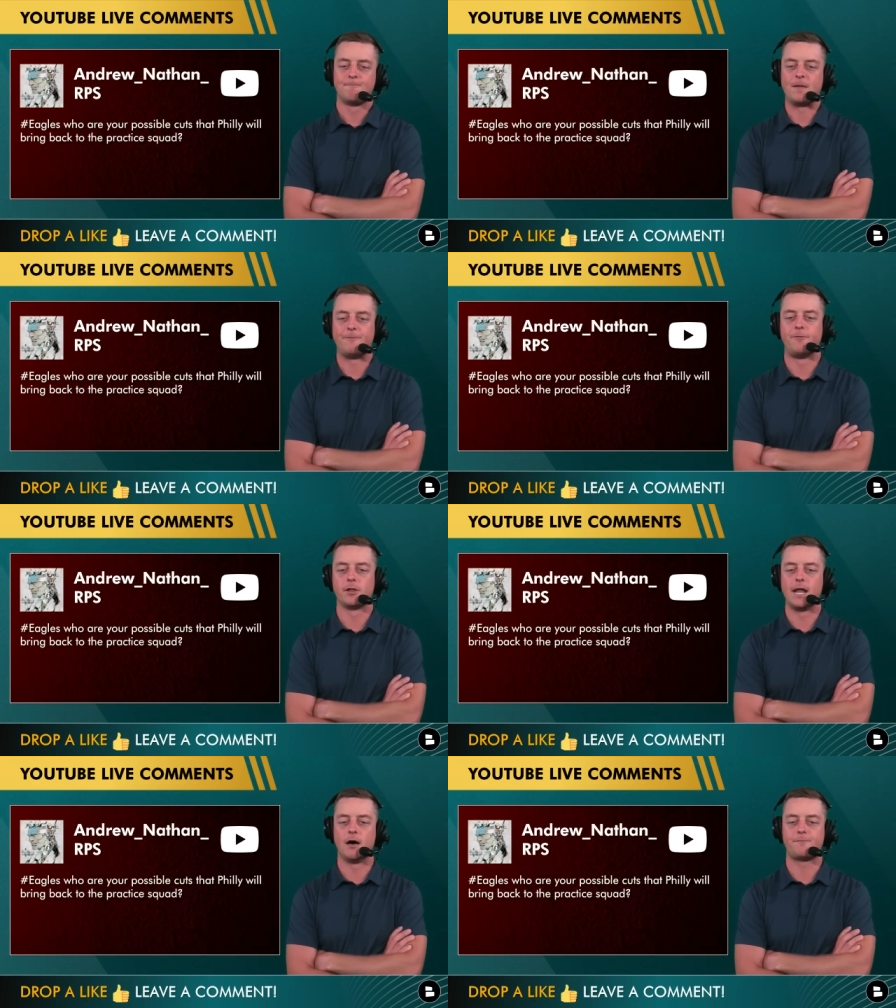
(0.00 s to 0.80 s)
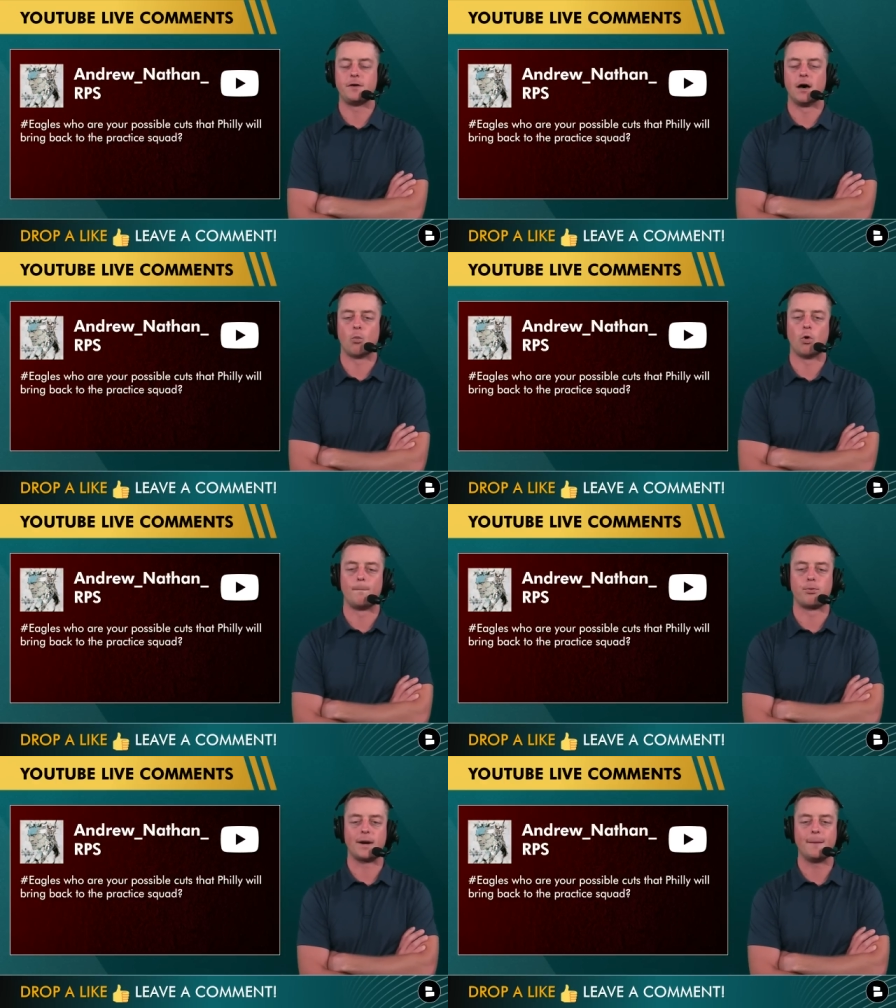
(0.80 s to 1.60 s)
that Philadelphia will
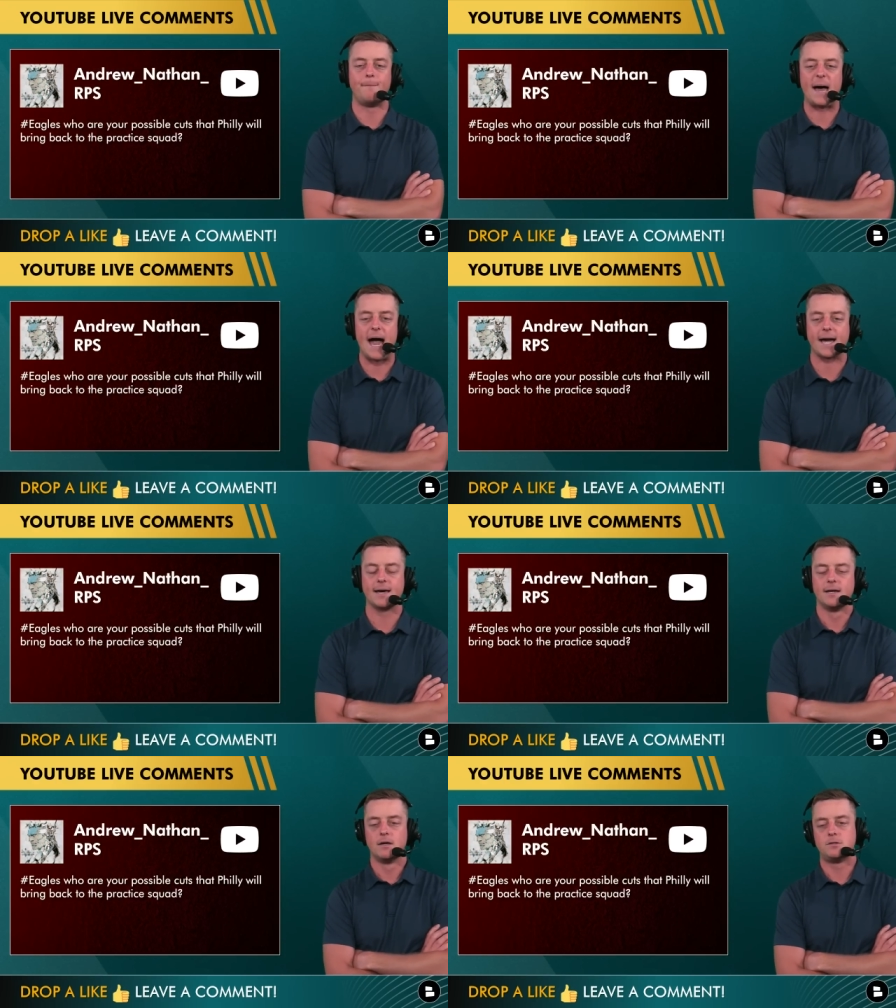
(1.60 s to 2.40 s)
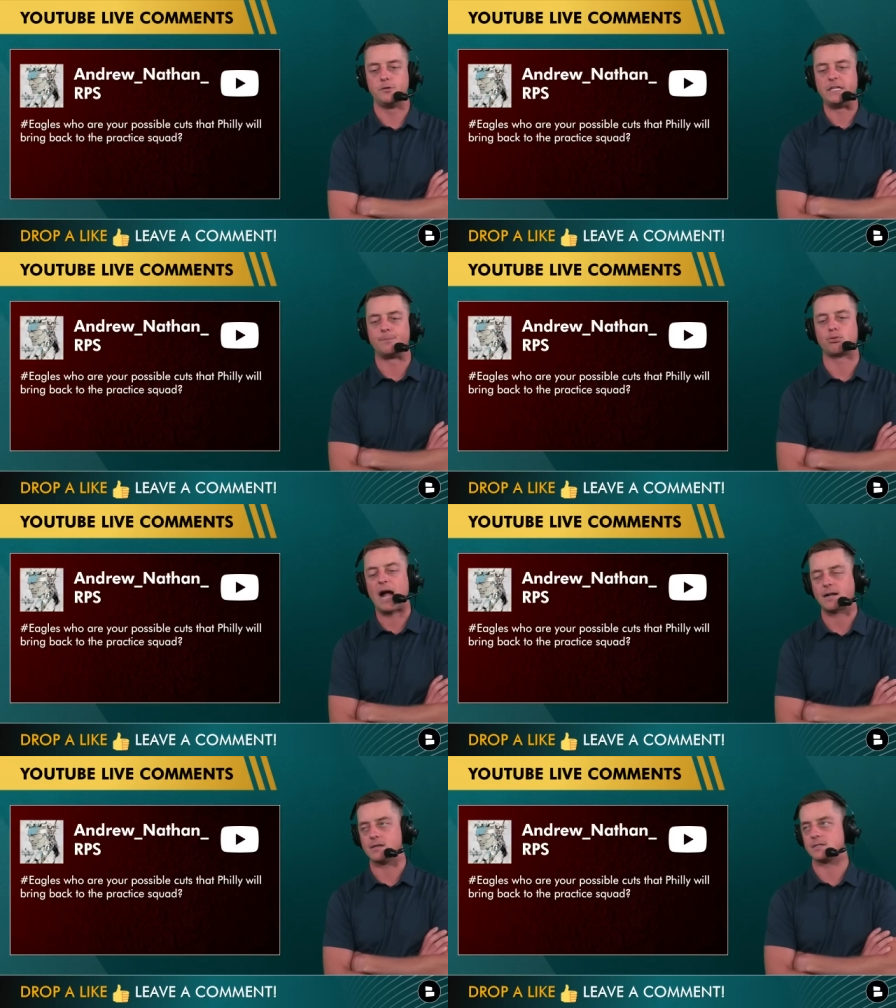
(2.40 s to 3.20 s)
bring back to the
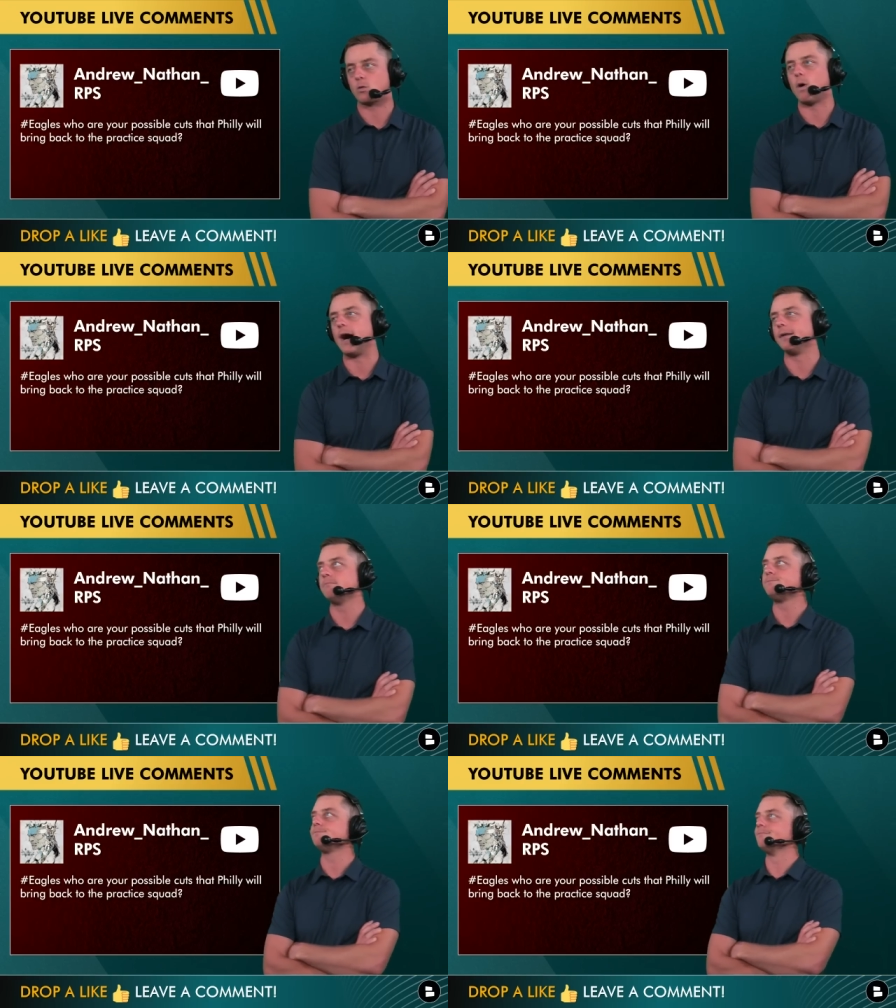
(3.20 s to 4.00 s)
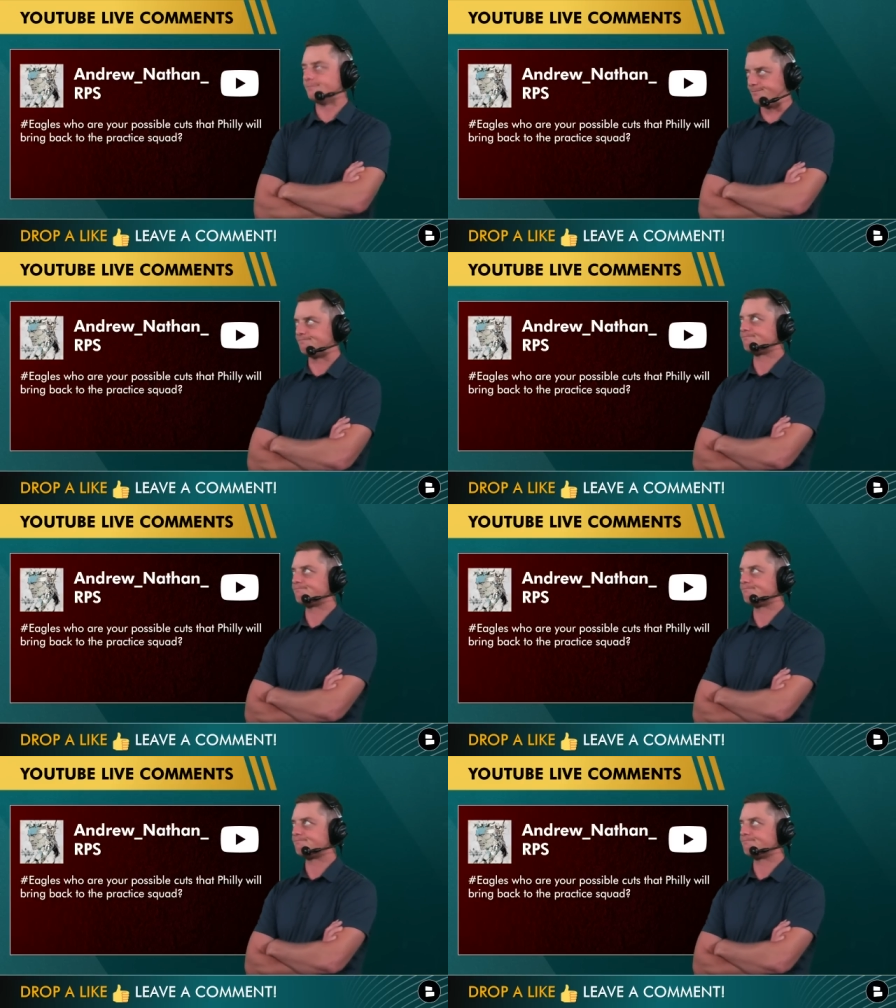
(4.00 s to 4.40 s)
practice squad? Mm.